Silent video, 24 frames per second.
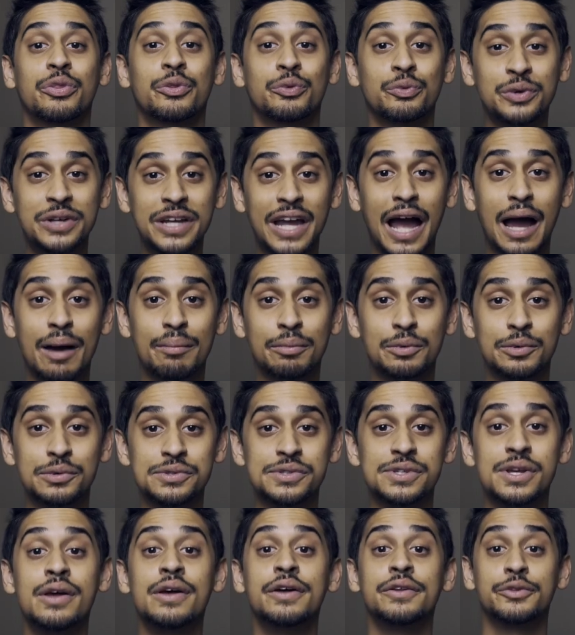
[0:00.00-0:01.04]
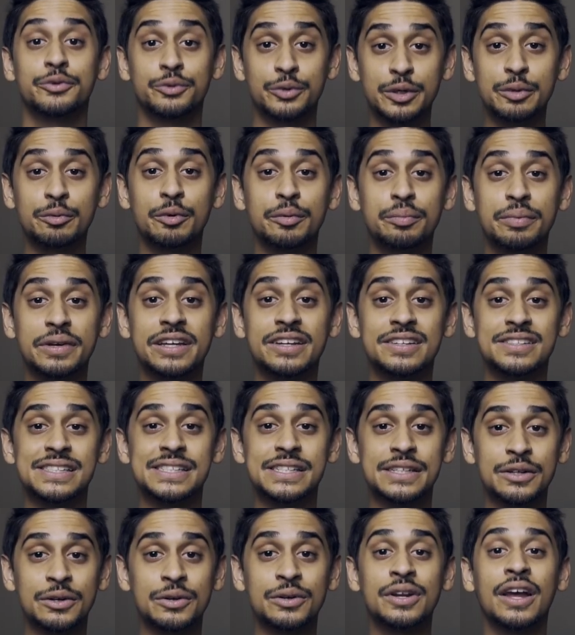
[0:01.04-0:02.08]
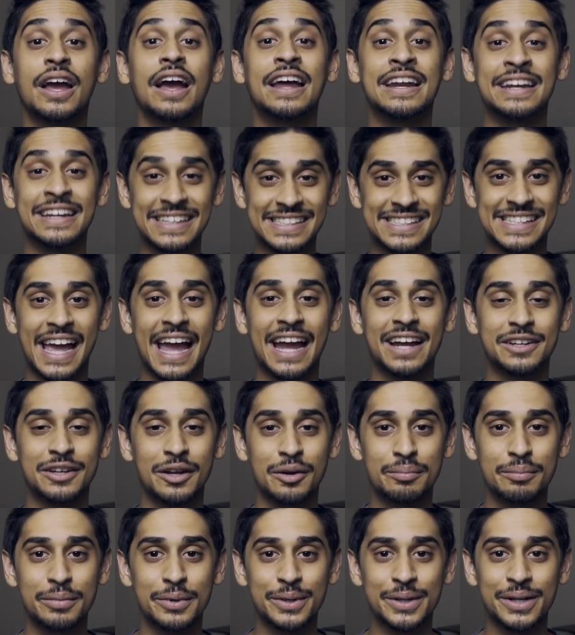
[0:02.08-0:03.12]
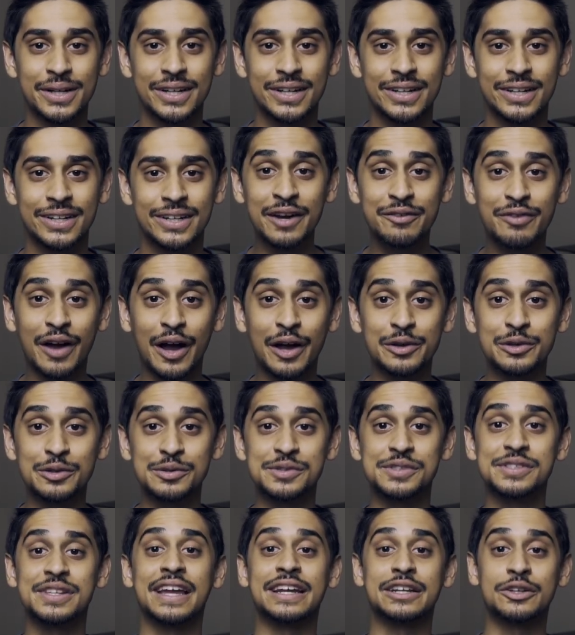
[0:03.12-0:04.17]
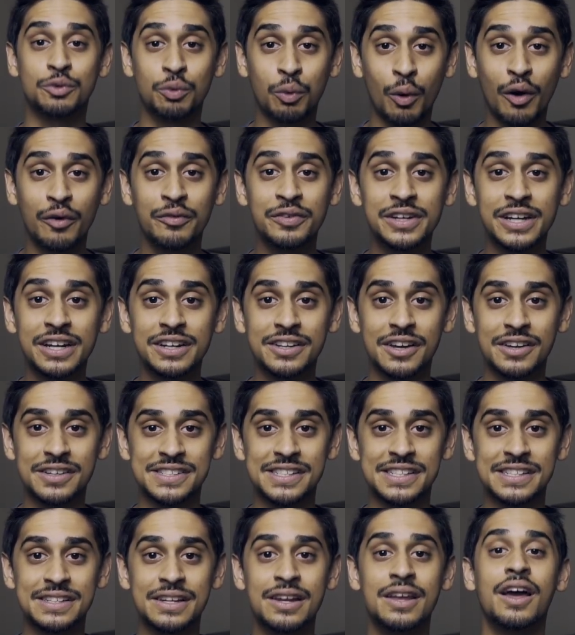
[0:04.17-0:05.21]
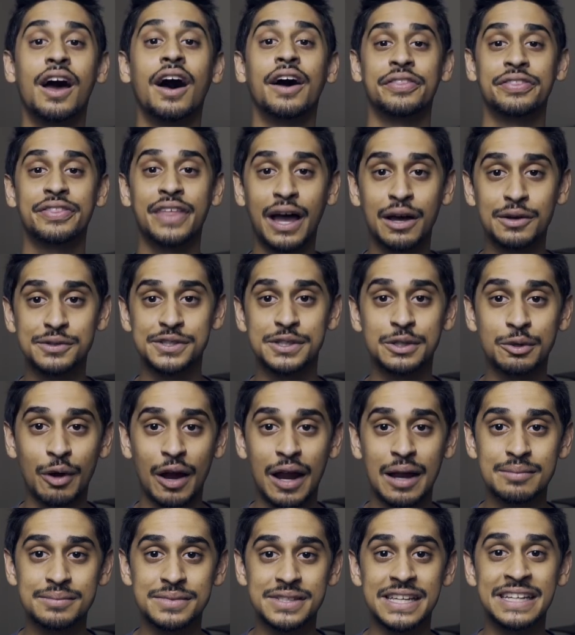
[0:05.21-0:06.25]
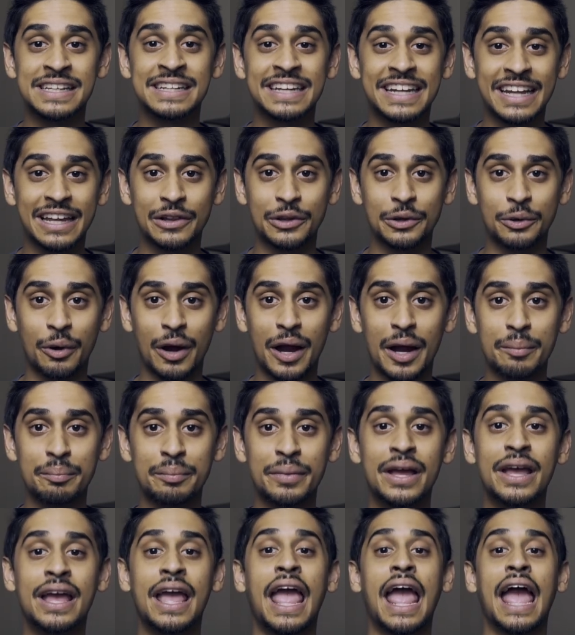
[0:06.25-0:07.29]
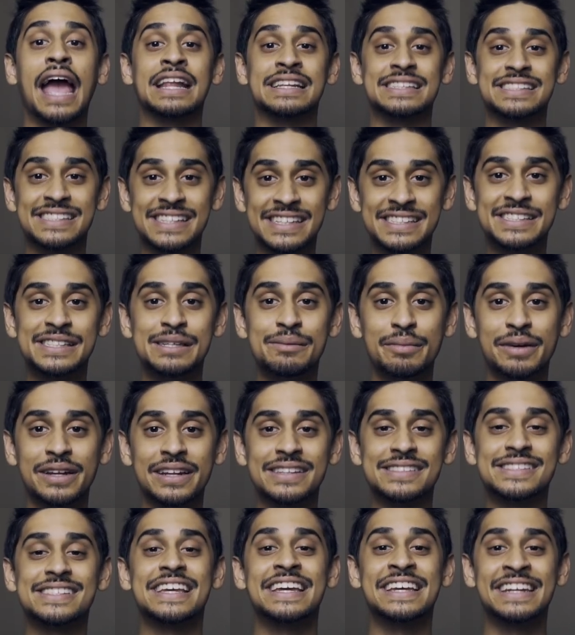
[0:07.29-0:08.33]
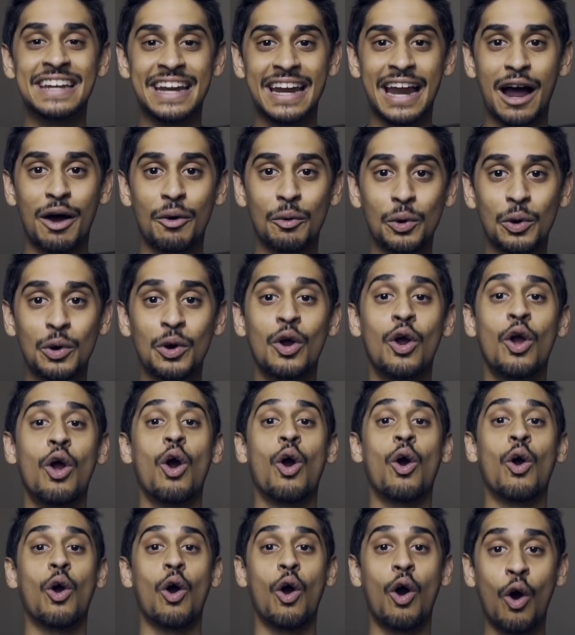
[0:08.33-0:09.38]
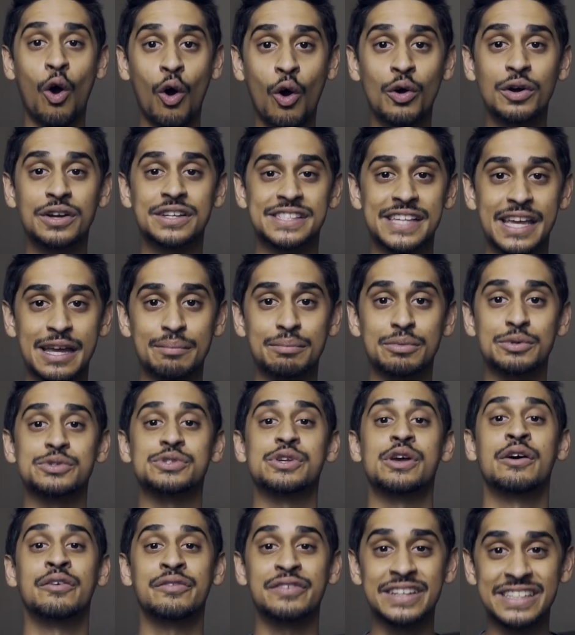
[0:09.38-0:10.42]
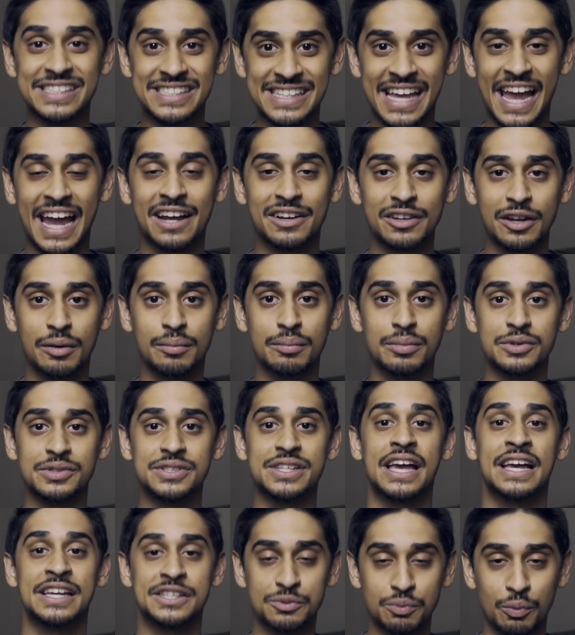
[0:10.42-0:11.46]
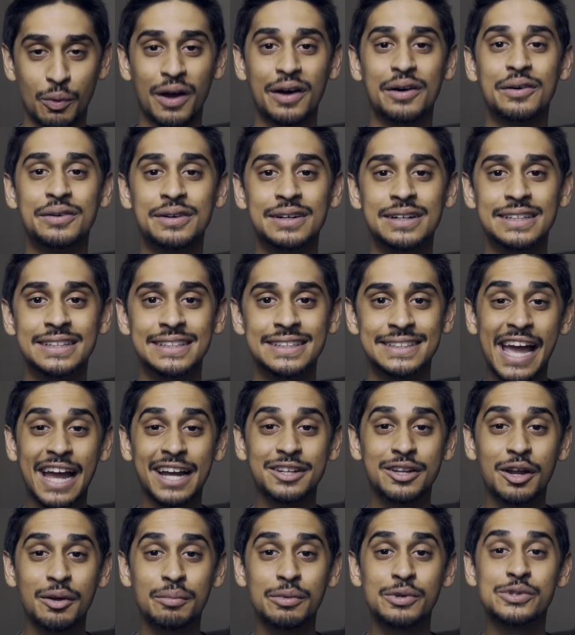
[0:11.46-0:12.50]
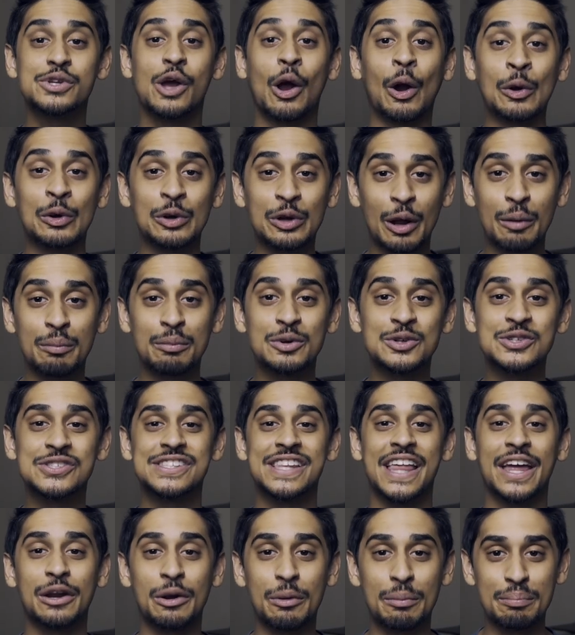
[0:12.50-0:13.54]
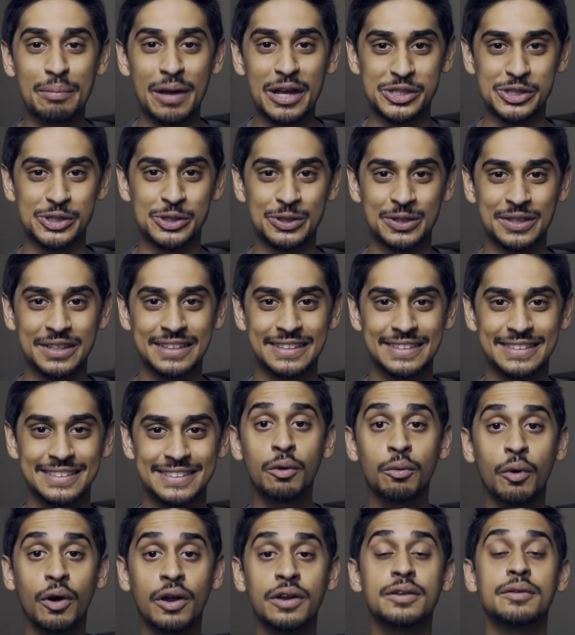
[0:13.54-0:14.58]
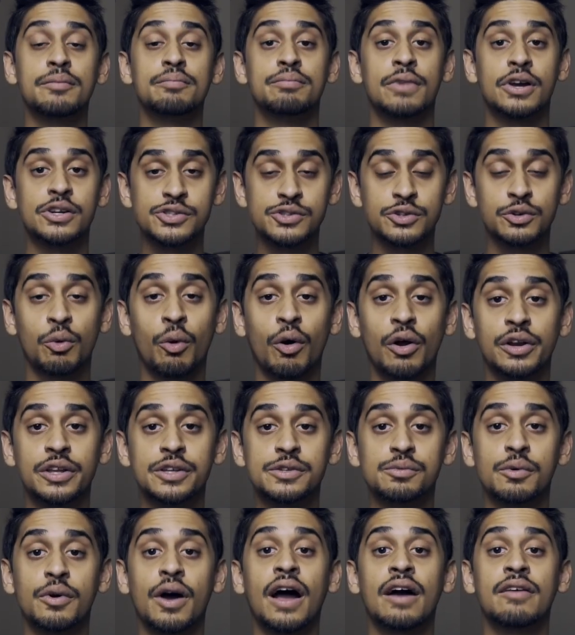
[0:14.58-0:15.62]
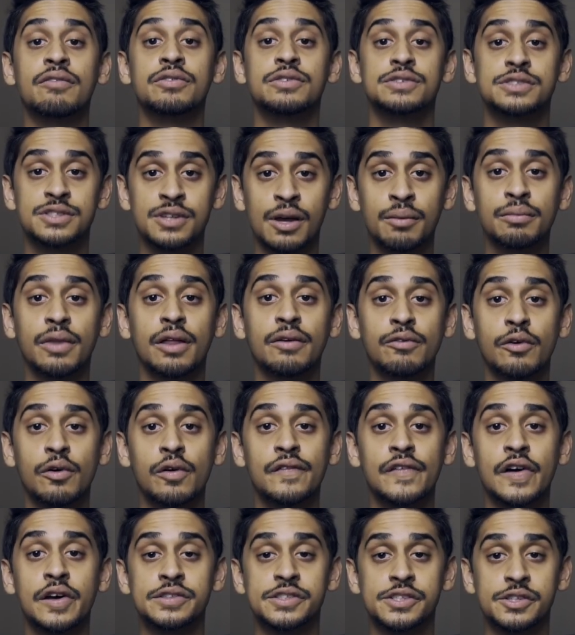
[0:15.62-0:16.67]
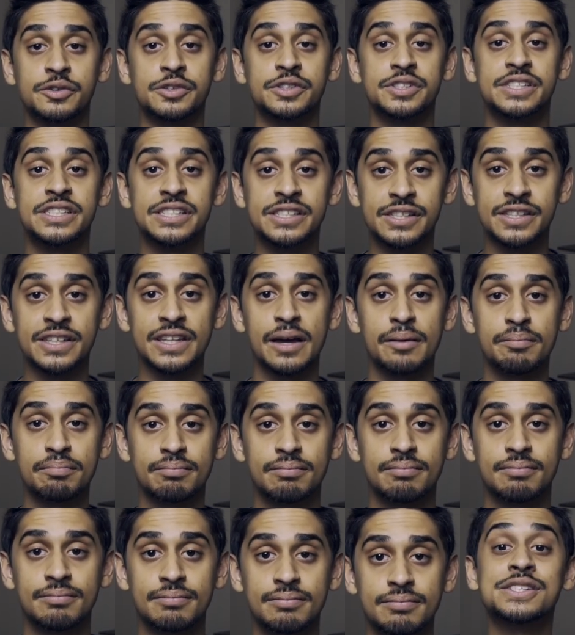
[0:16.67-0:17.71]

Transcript: count 3 apples, 3 would be considered an exact number. Defined values like 12 in a dozen, 1,000 grams in a kilogram, and 60 minutes in an hour are all examples of exact numbers as well. Inexact numbers are numbers that are measured. No matter what, measured quantities will have some level of uncertainty to them.